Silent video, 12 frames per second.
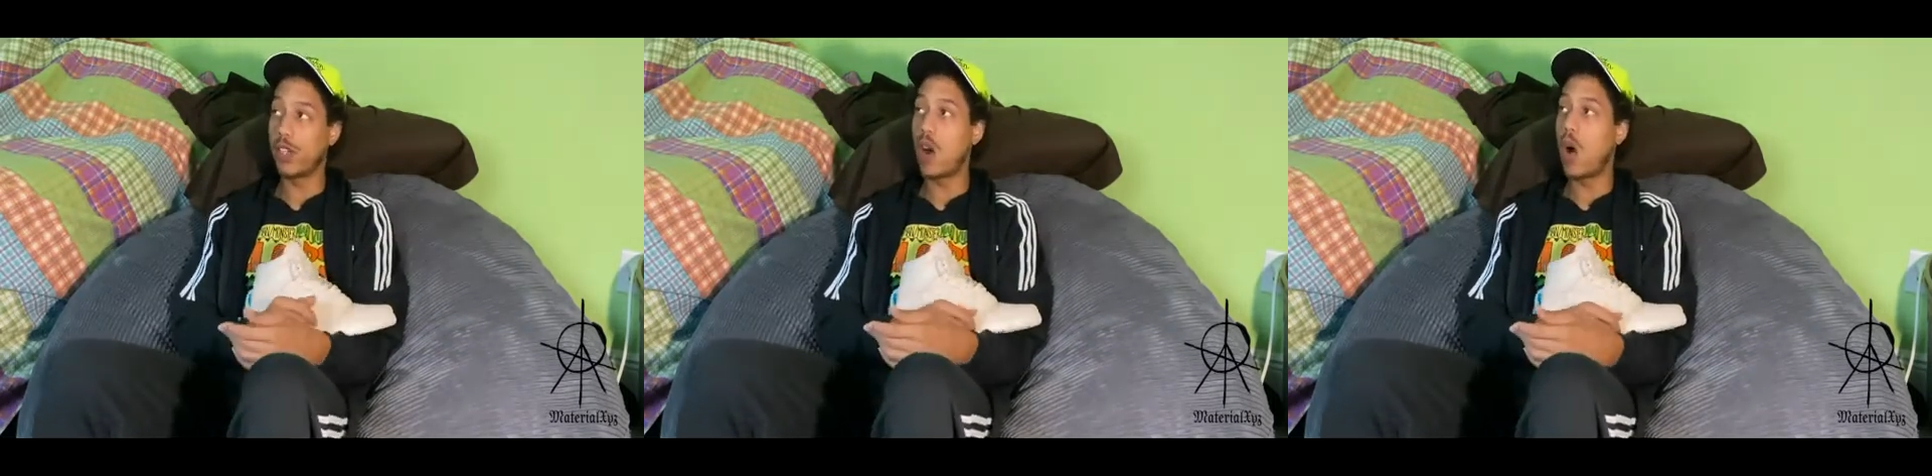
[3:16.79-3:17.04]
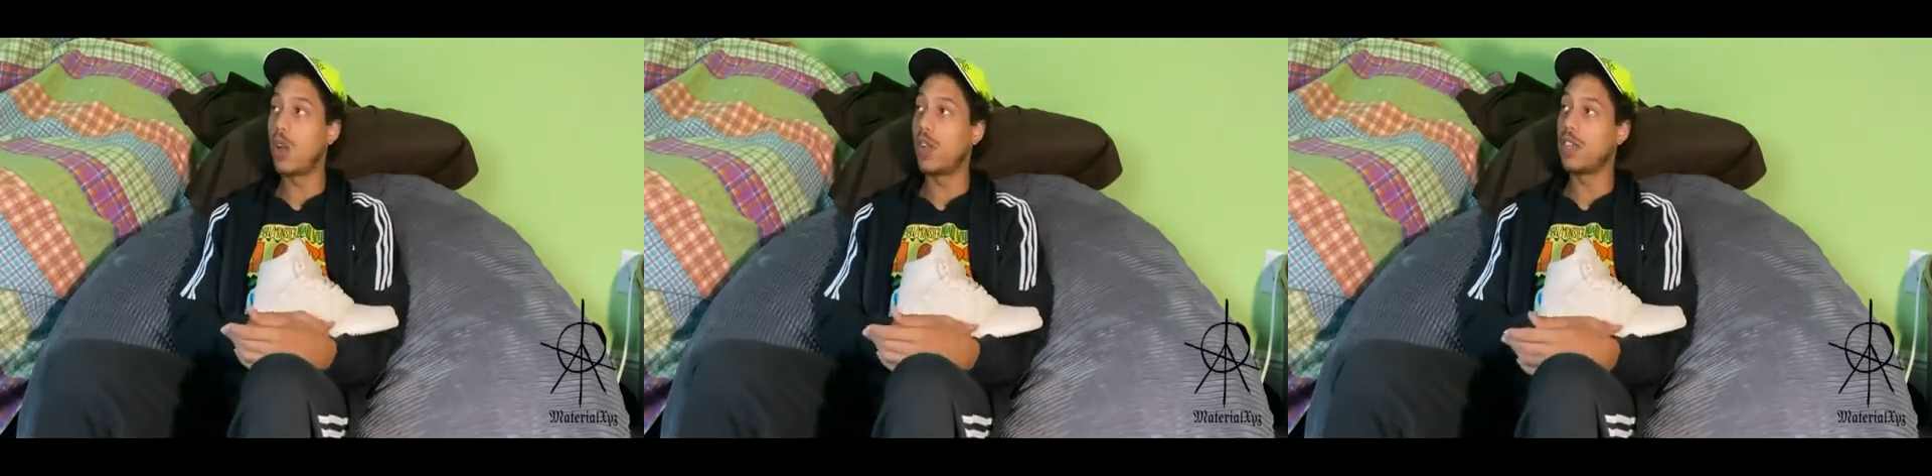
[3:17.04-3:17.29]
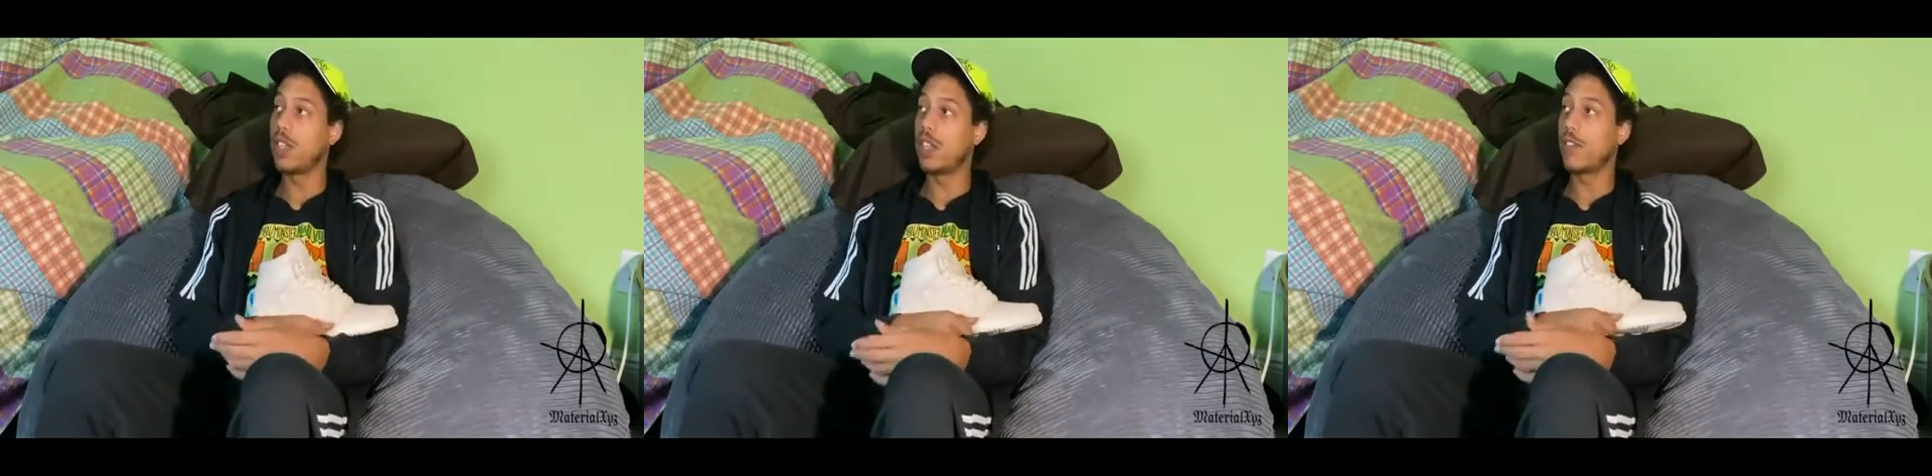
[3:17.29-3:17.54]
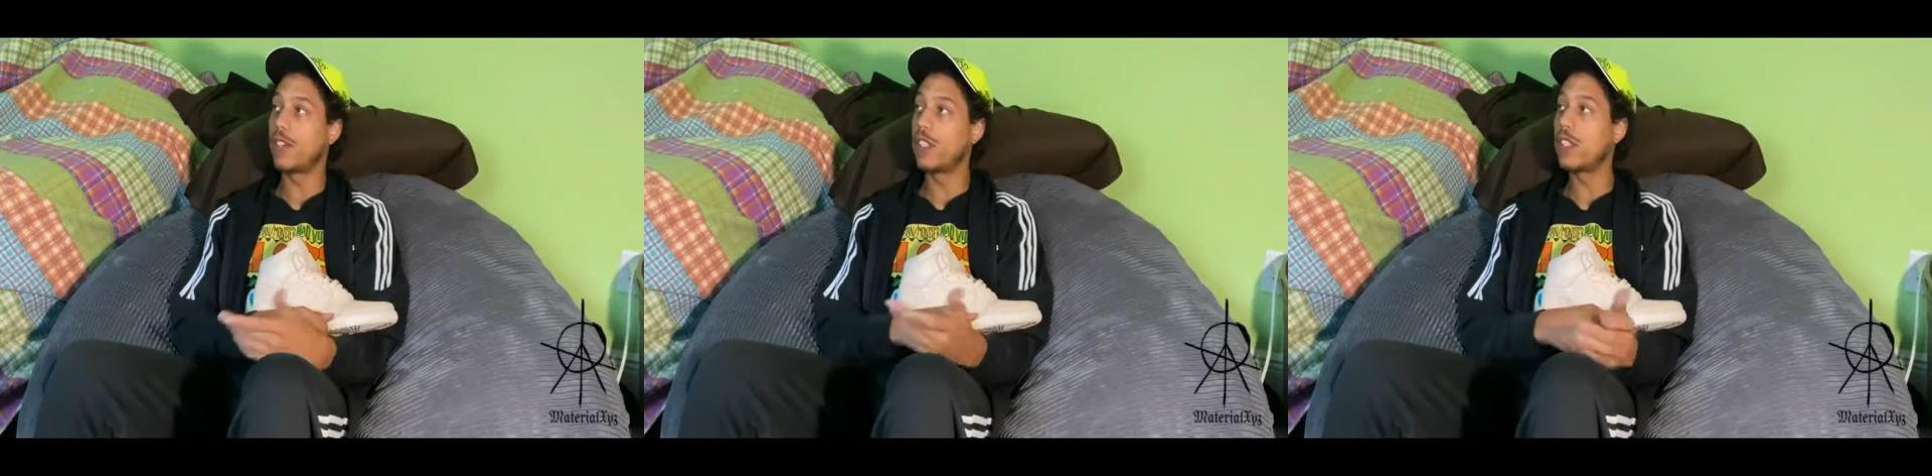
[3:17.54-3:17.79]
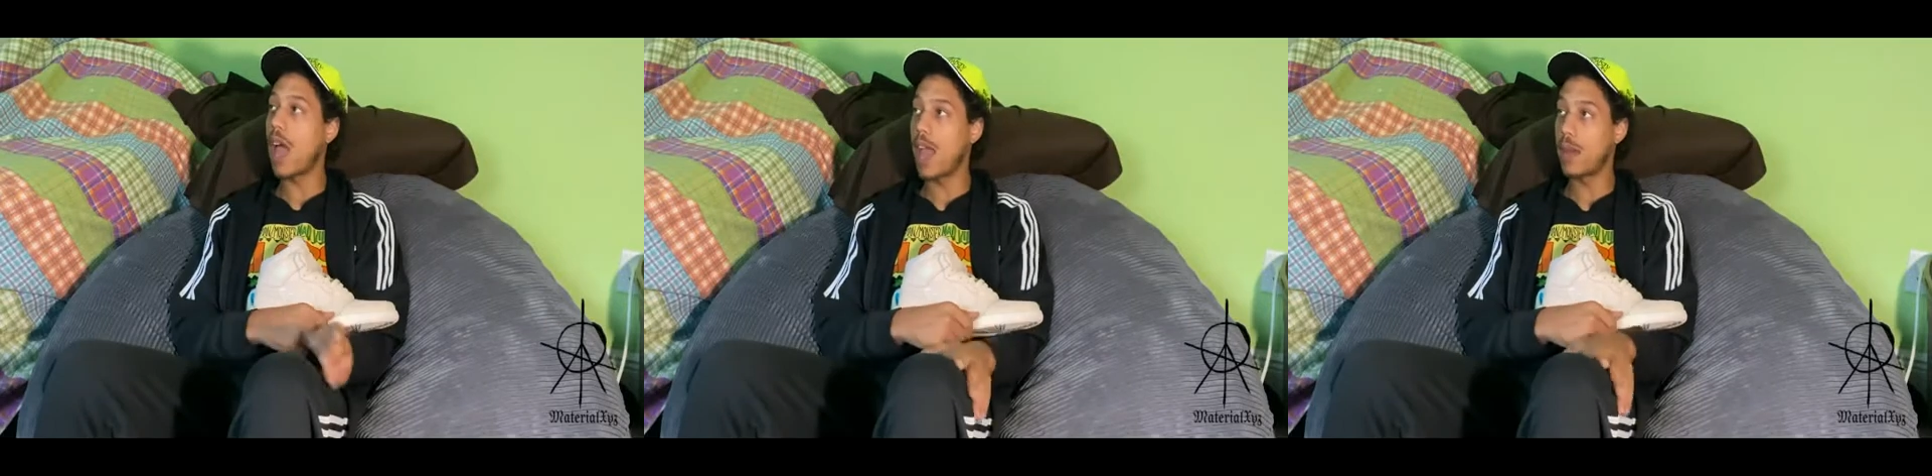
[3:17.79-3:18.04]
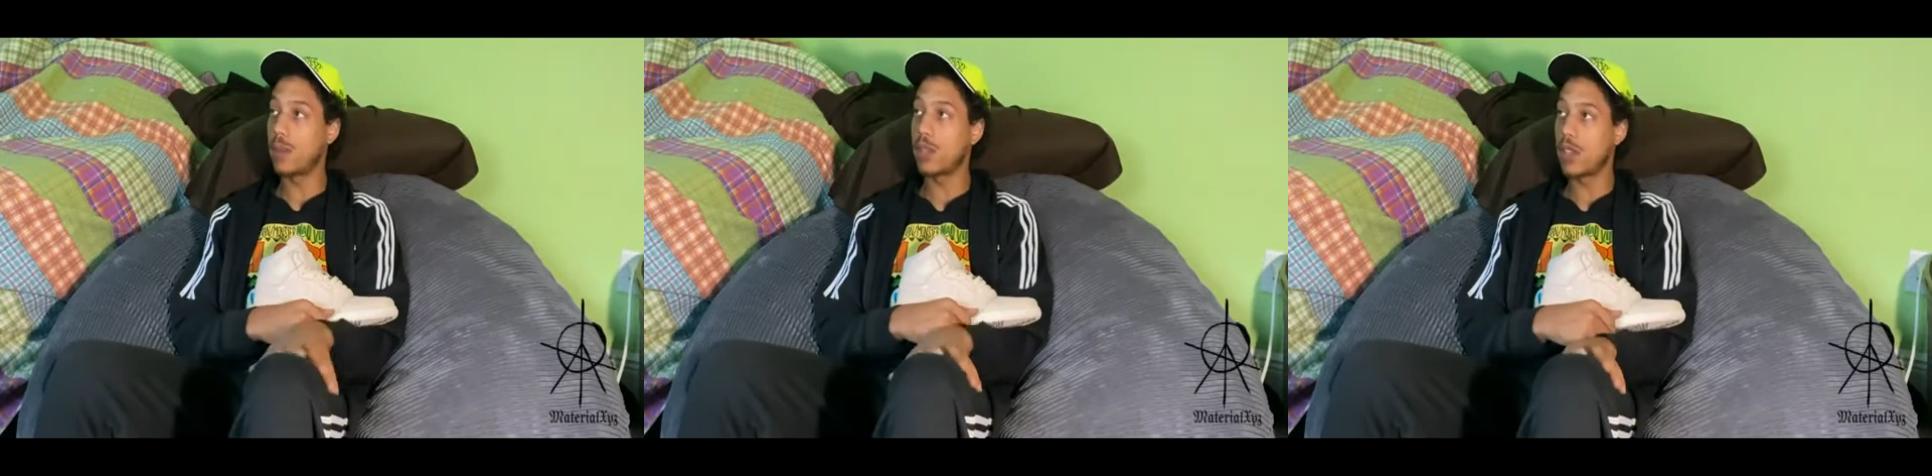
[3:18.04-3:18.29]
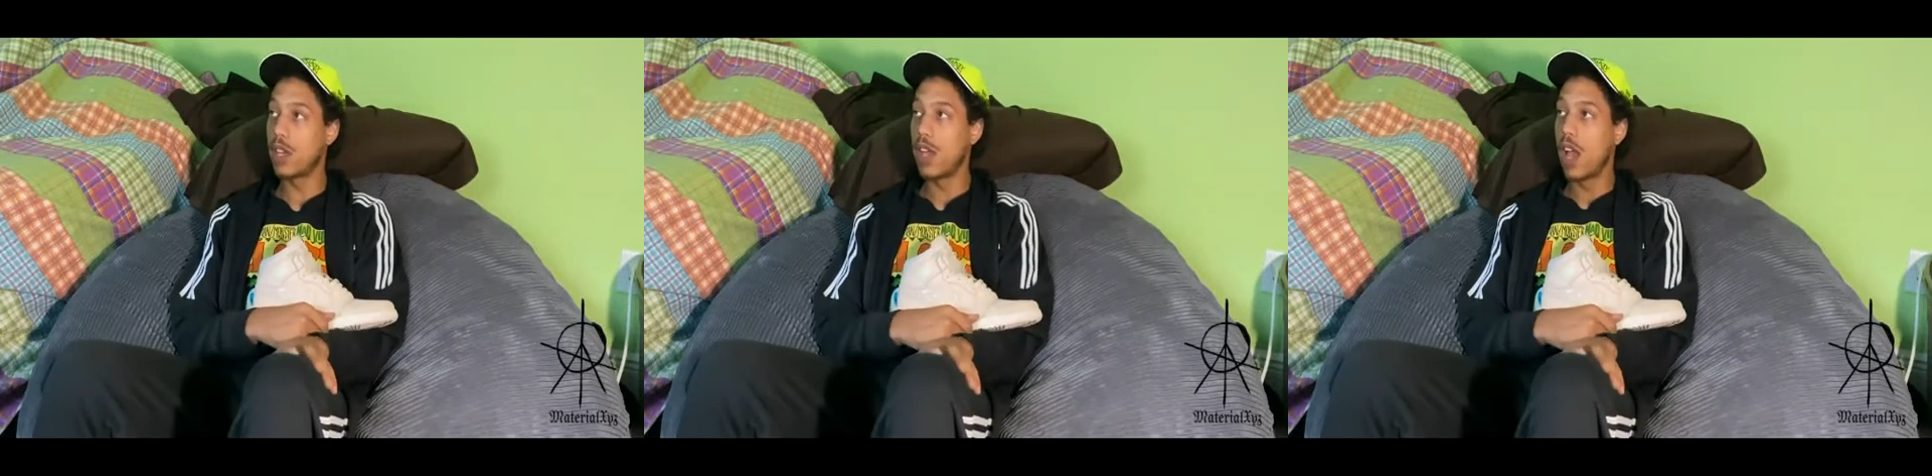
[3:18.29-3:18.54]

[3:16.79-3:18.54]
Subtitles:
all of the different types